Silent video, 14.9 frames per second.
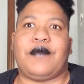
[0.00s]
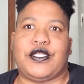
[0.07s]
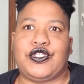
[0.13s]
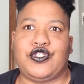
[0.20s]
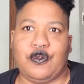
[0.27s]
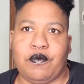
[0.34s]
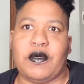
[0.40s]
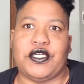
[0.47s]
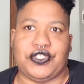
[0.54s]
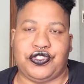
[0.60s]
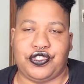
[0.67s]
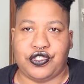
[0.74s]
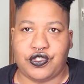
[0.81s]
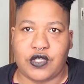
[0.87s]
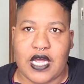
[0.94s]
me too much
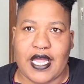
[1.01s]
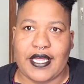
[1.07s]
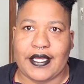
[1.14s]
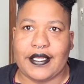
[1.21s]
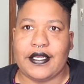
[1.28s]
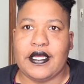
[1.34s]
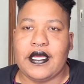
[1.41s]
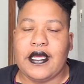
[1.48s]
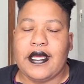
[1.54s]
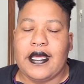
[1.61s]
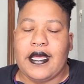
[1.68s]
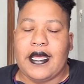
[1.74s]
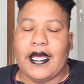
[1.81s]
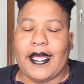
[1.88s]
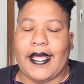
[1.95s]
to try it.
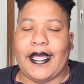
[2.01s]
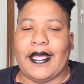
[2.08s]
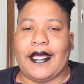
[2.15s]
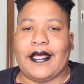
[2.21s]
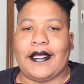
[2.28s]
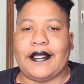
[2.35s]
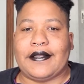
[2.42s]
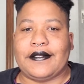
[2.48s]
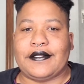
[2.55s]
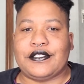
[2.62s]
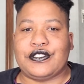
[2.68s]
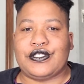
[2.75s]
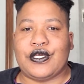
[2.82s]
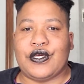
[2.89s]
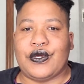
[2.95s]
And
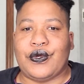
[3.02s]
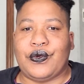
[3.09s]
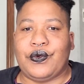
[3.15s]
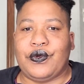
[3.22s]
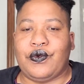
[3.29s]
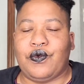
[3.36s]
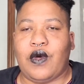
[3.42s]
so